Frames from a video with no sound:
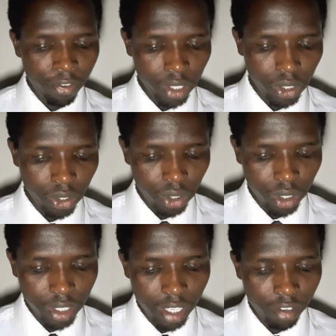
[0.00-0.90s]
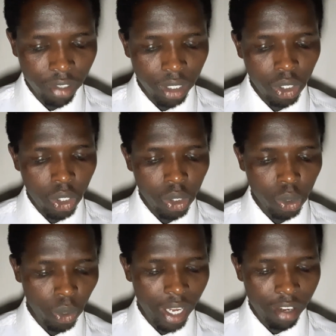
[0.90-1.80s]
verse 7
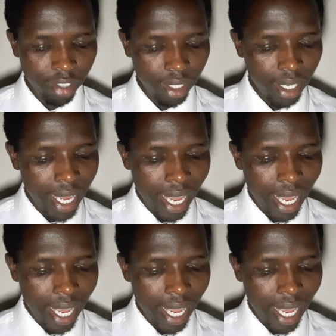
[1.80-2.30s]
to 11.